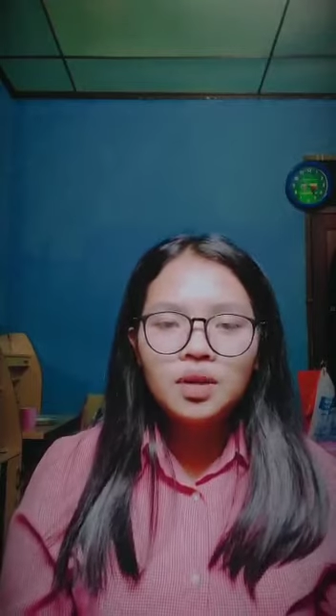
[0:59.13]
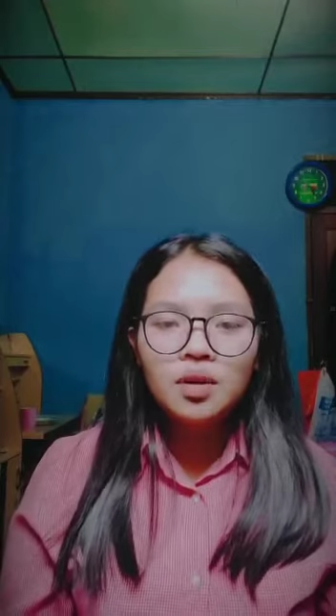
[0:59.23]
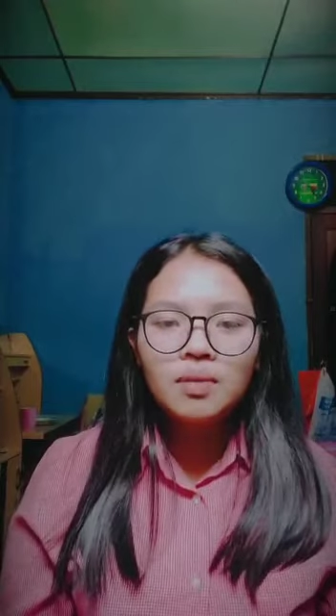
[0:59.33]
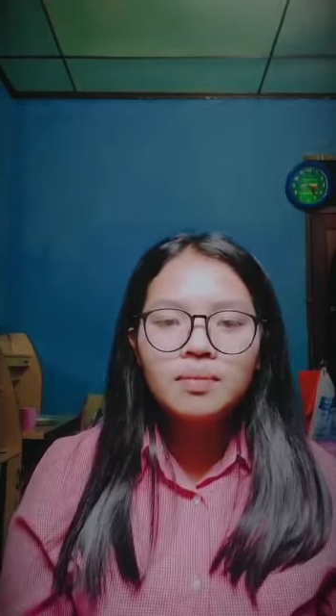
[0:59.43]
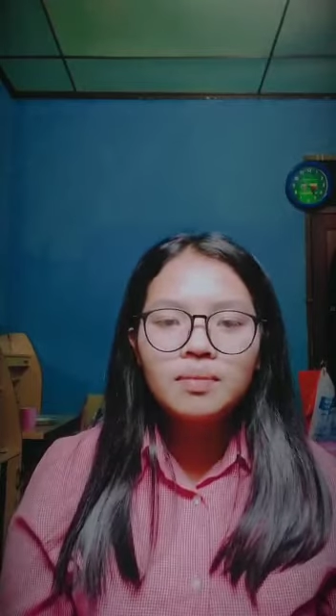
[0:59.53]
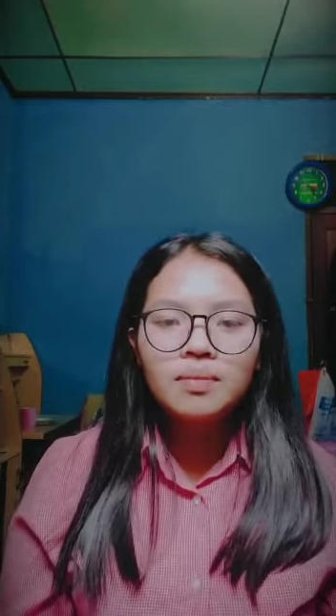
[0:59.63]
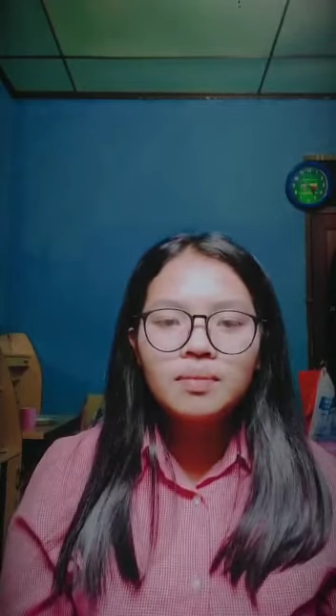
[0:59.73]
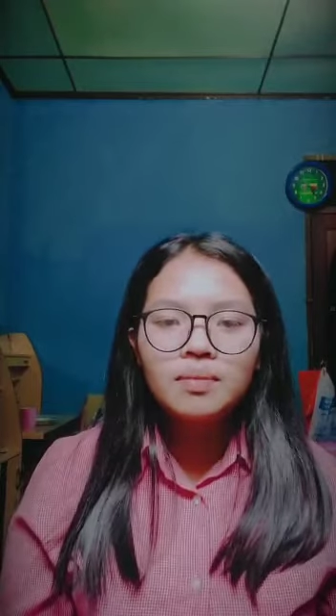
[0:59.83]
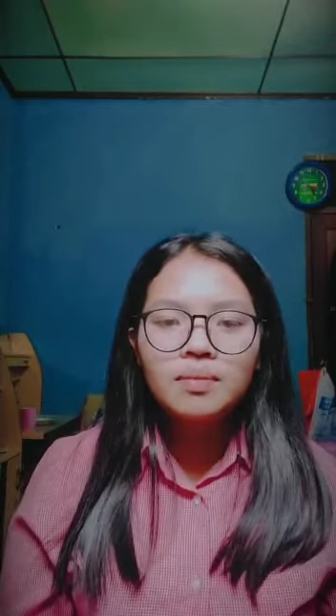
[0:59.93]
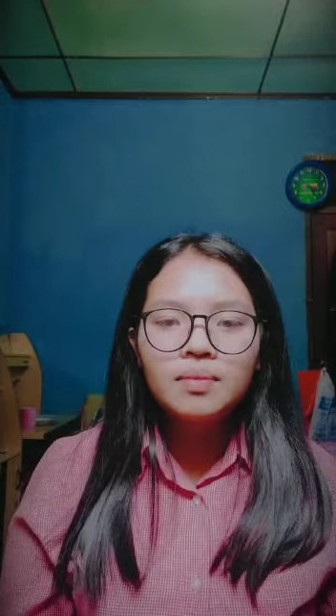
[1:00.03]
was
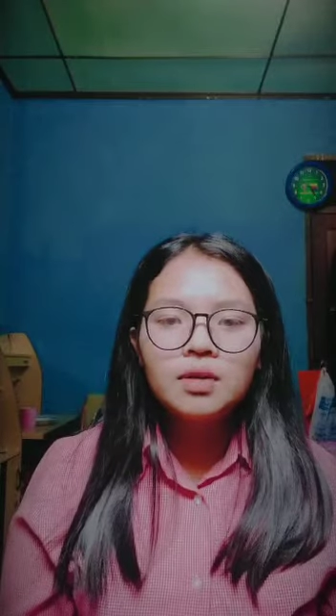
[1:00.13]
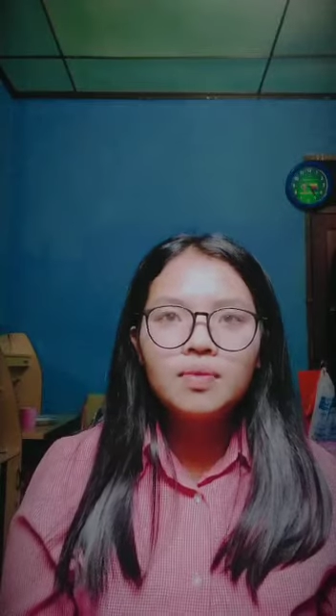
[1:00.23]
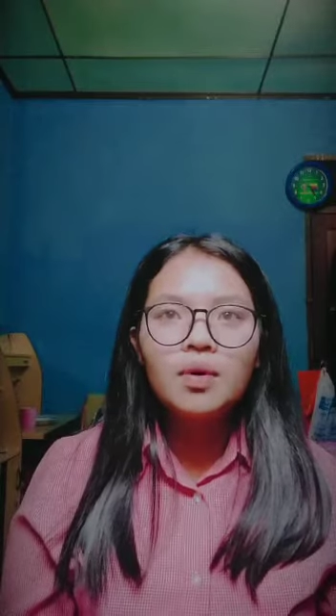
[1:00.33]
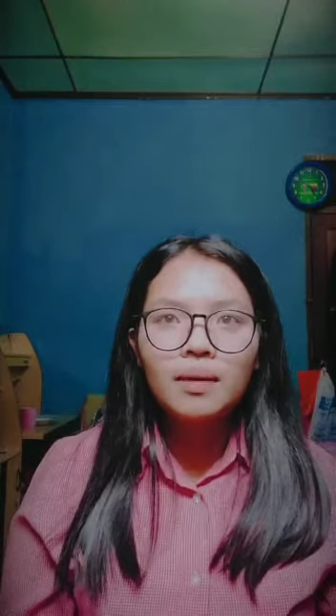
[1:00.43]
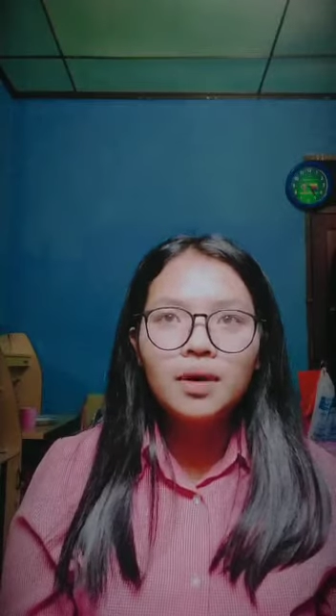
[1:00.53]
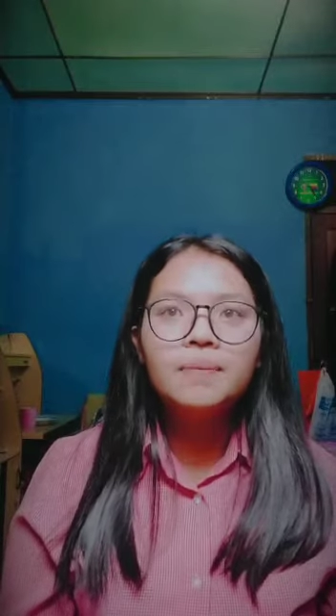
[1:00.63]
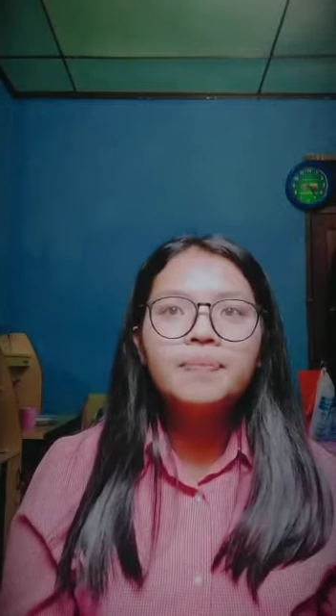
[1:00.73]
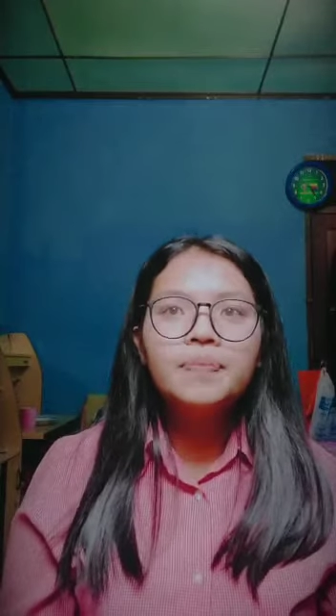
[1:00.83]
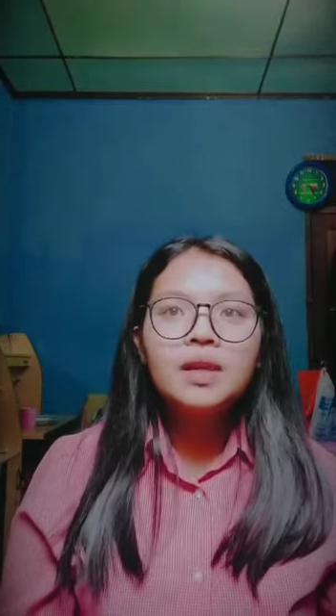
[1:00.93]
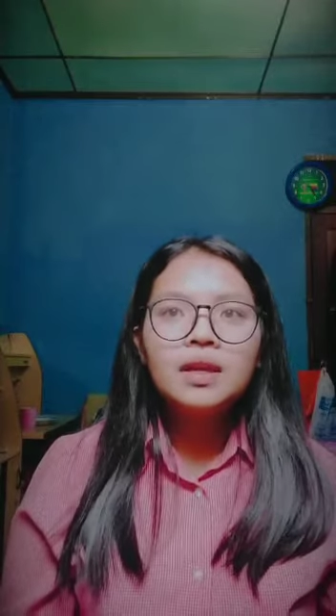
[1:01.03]
because I want to
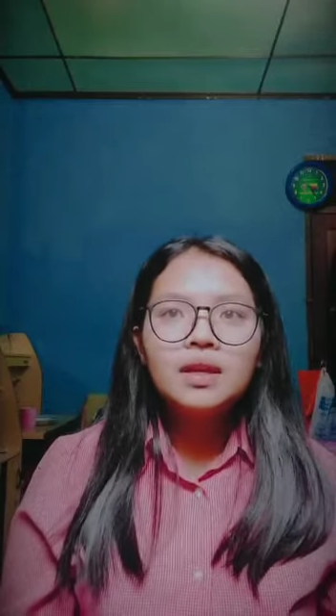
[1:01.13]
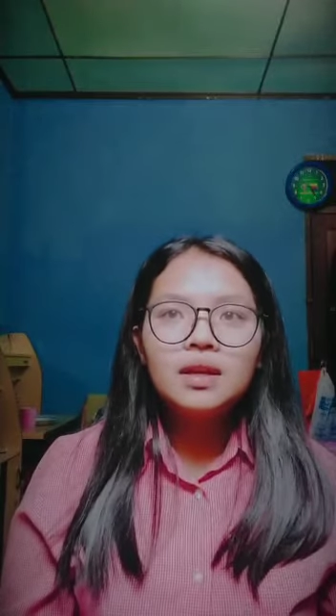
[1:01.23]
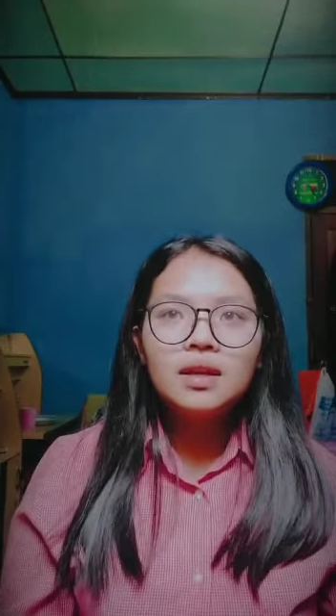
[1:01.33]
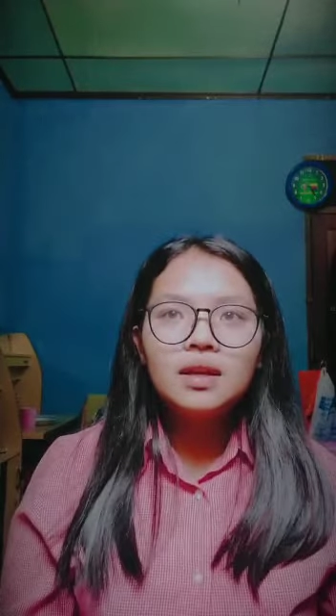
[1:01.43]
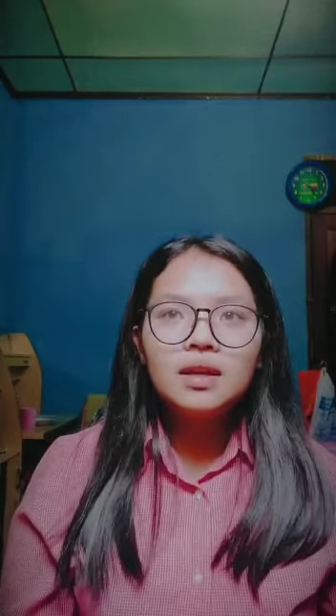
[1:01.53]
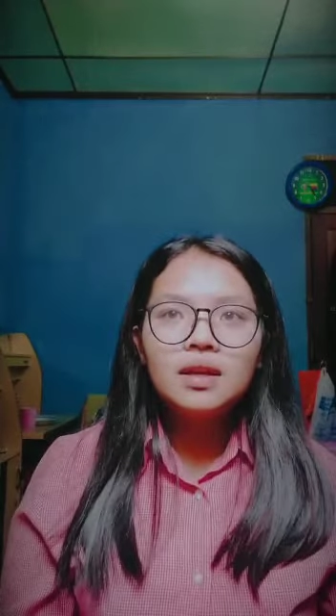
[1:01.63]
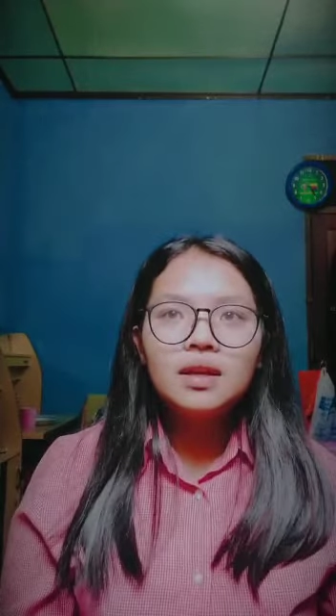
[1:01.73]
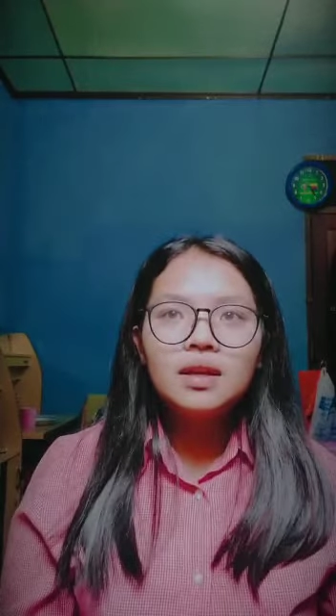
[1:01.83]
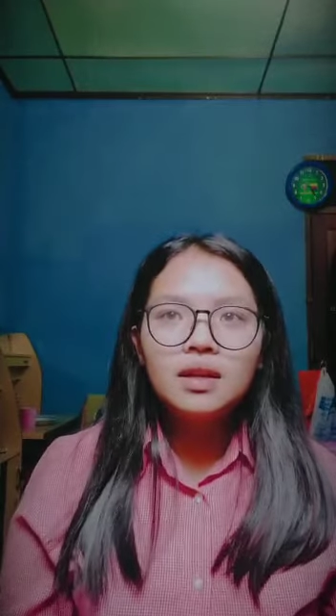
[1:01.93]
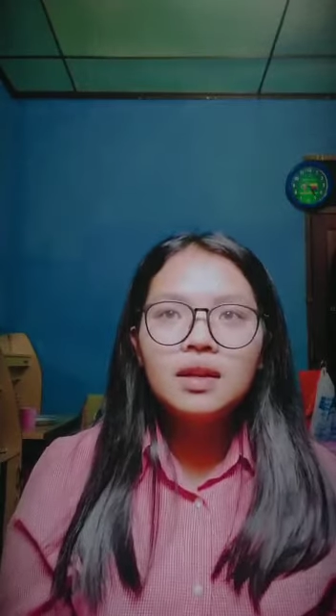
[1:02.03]
become
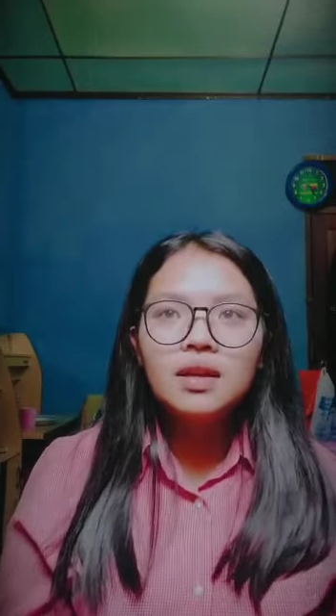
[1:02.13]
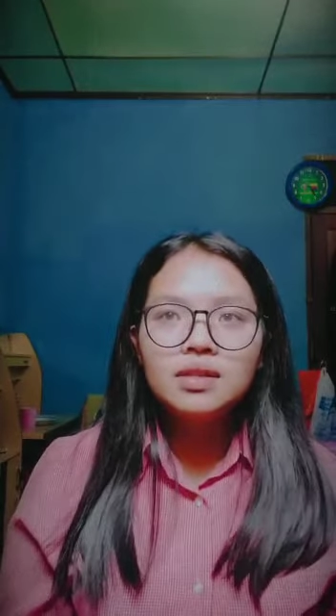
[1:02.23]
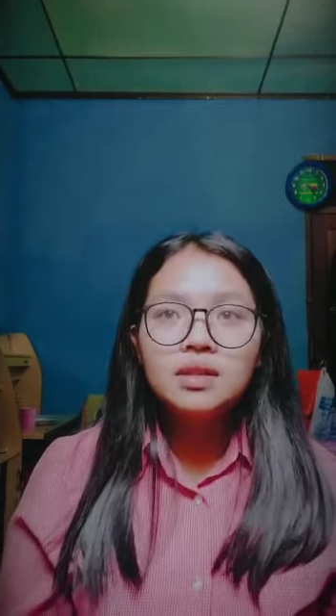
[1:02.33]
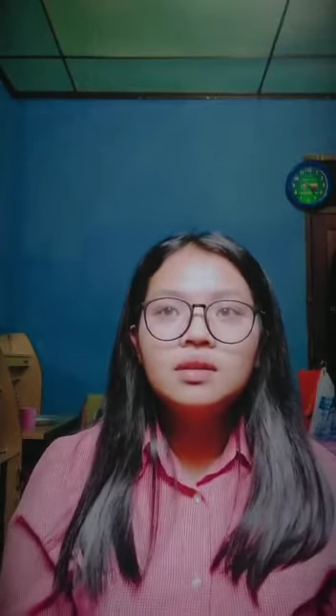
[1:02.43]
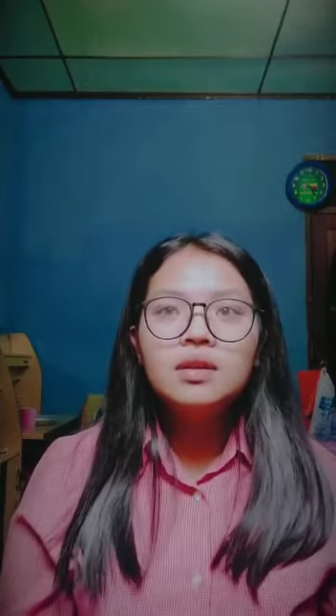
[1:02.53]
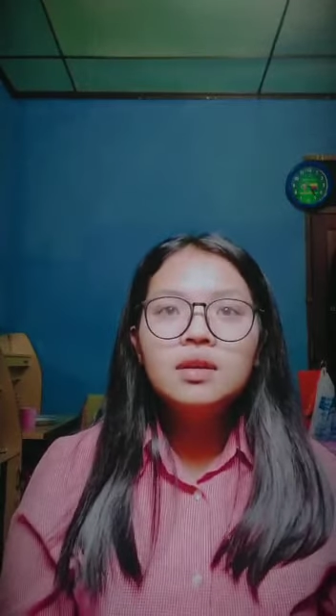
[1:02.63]
grammar.